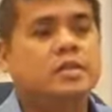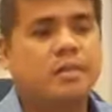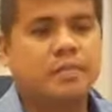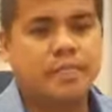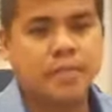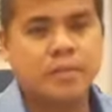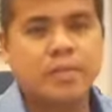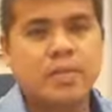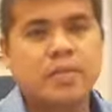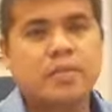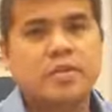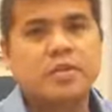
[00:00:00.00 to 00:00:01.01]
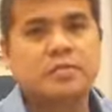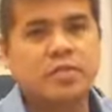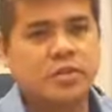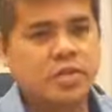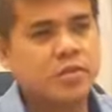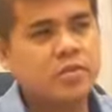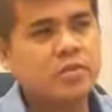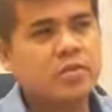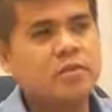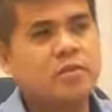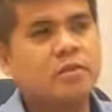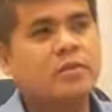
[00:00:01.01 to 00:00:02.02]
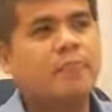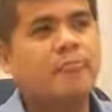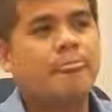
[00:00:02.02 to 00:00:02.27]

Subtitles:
the purpose, procedures,